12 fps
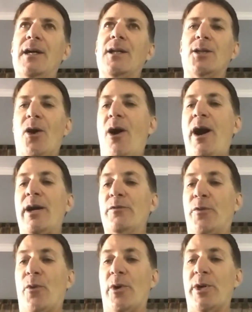law
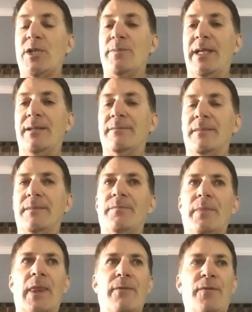enforcement
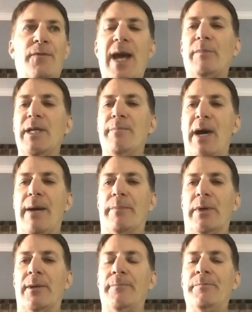family
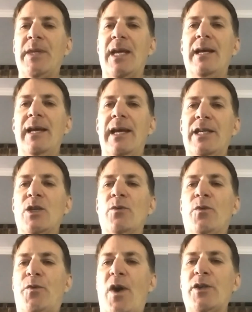member isn't
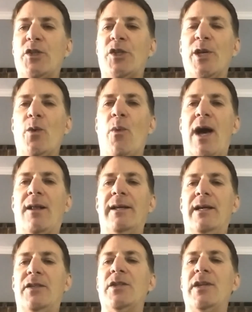functioning well,
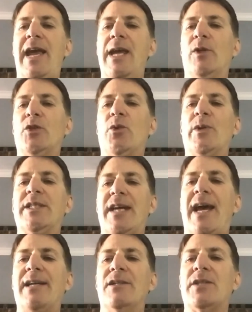isn't able to
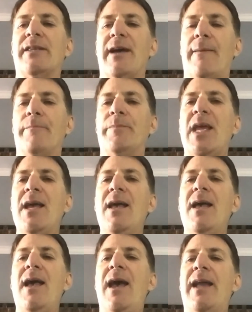attend to them
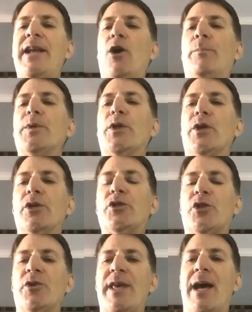and help
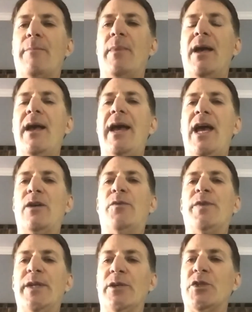nurture them and
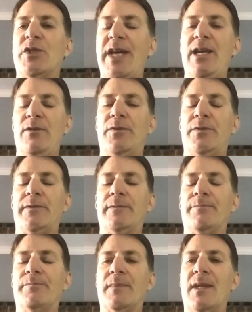feel safe.
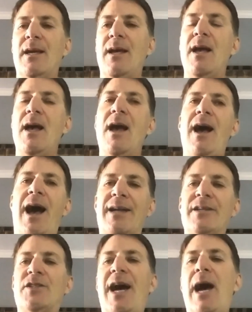
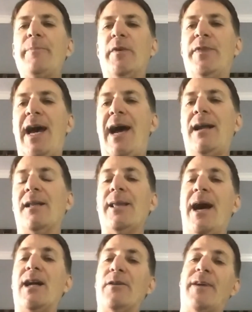On top of that, a
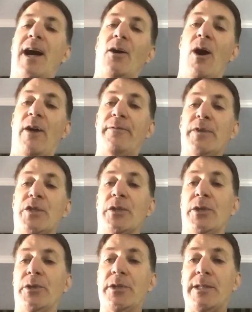lot of our
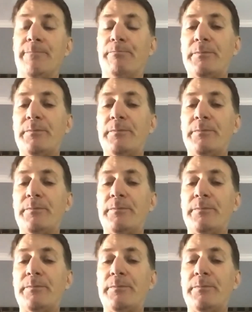officers